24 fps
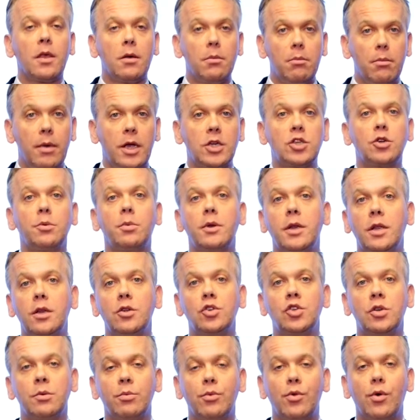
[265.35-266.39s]
measurable
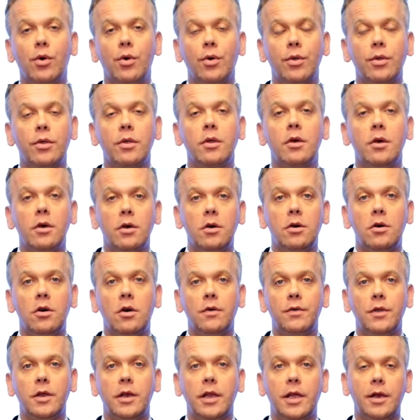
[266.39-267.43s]
leadership growth
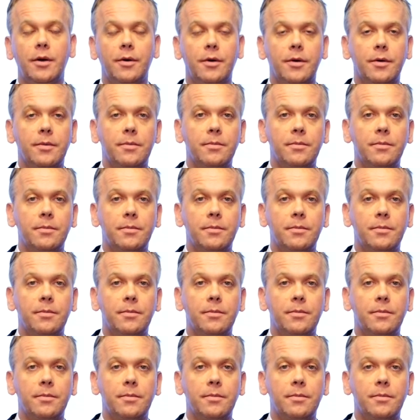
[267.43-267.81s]
of the leader.